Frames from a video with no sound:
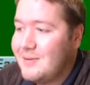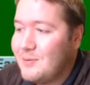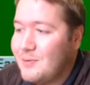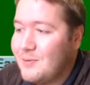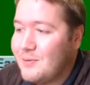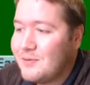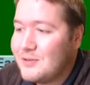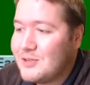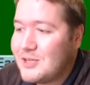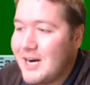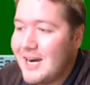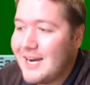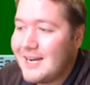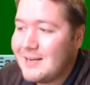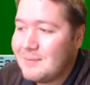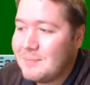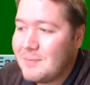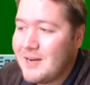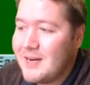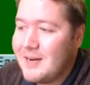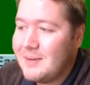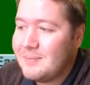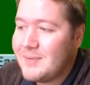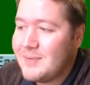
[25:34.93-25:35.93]
we've dragged
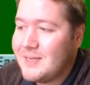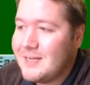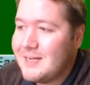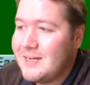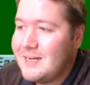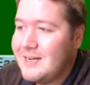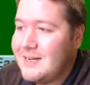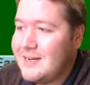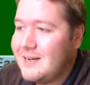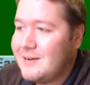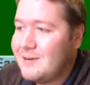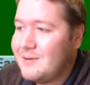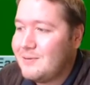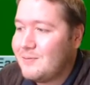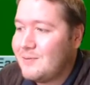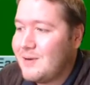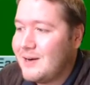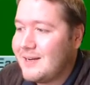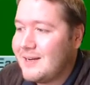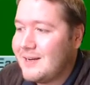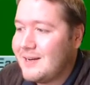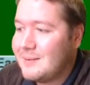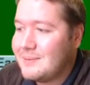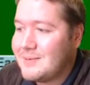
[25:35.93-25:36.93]
my, my uh,
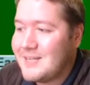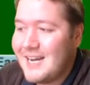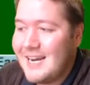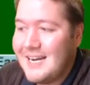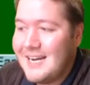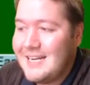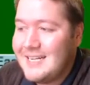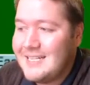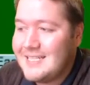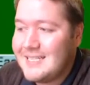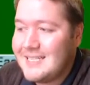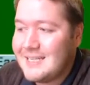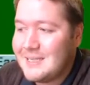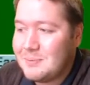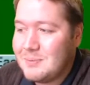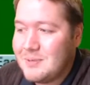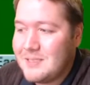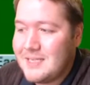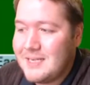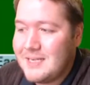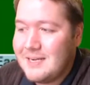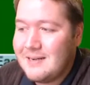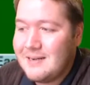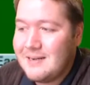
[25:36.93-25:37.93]
ranking up to
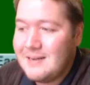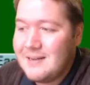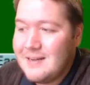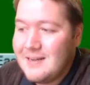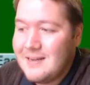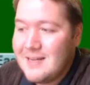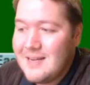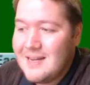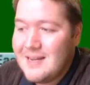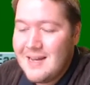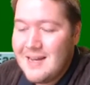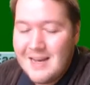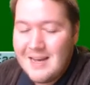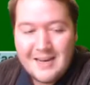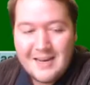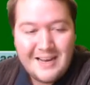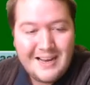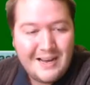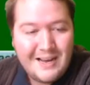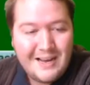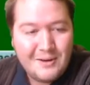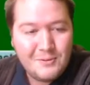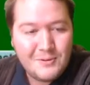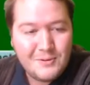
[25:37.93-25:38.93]
86%,
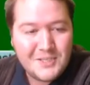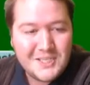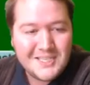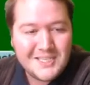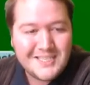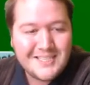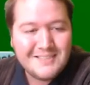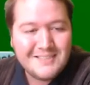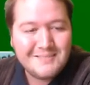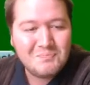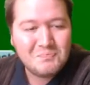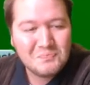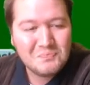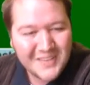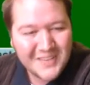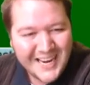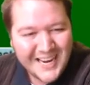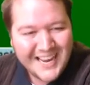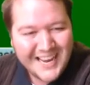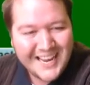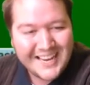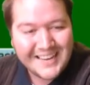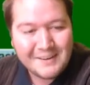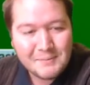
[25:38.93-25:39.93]
uh, which is,
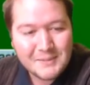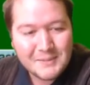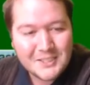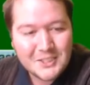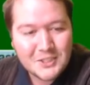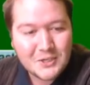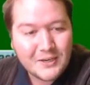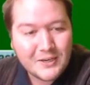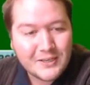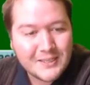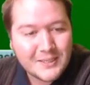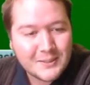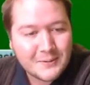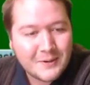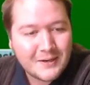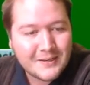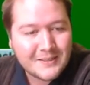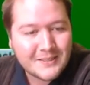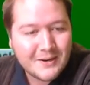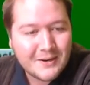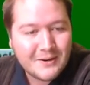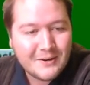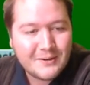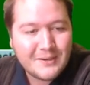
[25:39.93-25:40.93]
yeah, I'm enjoying this one.
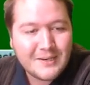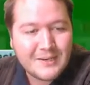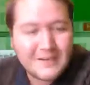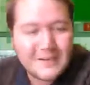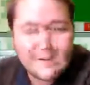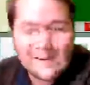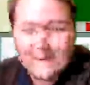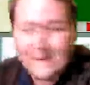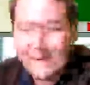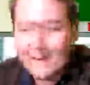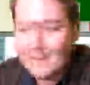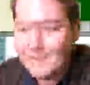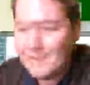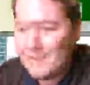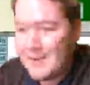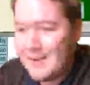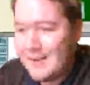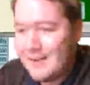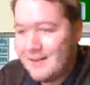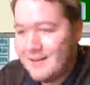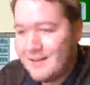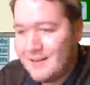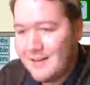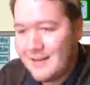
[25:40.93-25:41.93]
It's going a lot
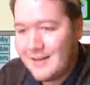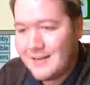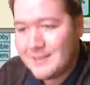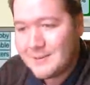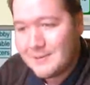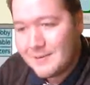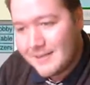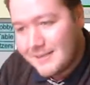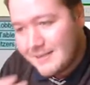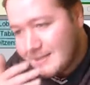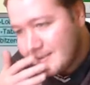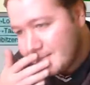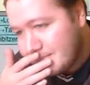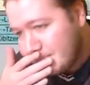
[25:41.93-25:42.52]
better than last week's.